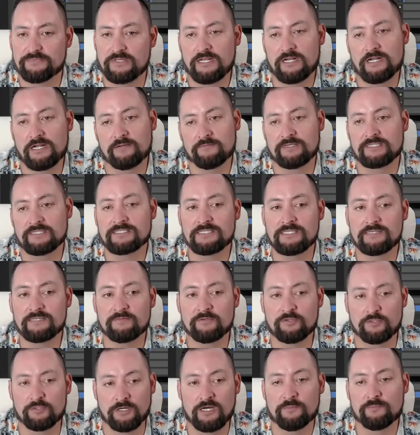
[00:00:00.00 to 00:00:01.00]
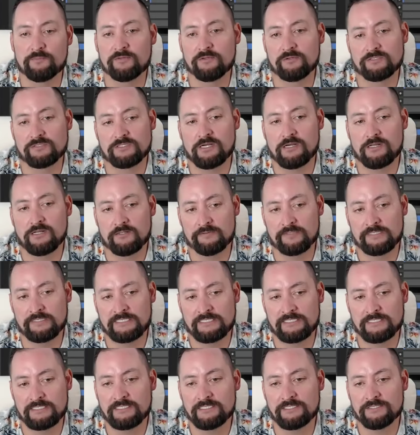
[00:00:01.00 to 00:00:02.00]
And obviously if you up those
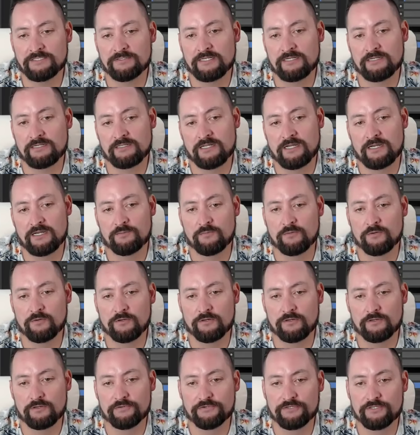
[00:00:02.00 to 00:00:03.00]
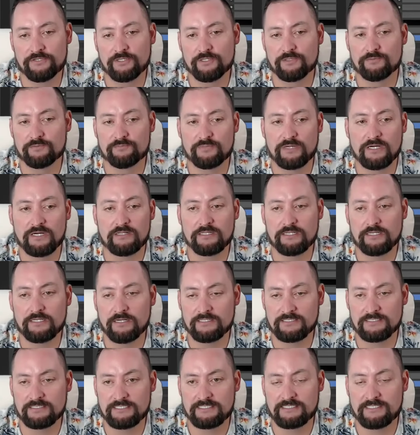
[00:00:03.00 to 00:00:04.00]
tolerances, you get a lot more,
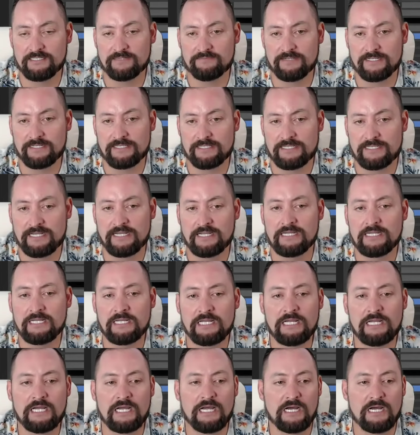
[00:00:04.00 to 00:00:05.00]
polygons and stuff like that.